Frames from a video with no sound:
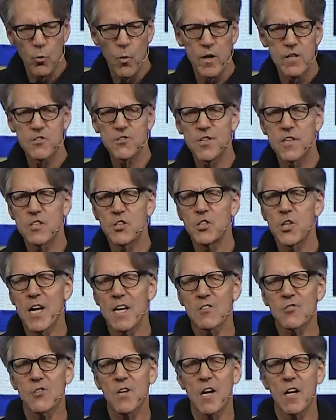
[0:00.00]
One
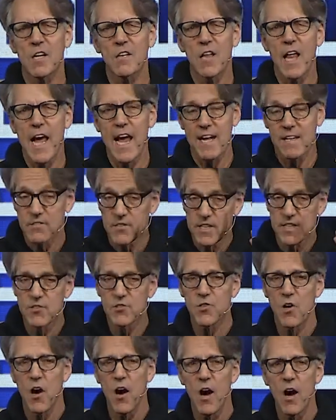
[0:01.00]
suggests a glance he
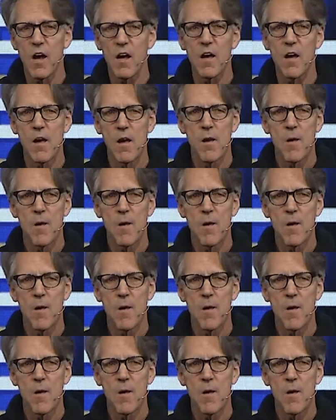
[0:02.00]
saw.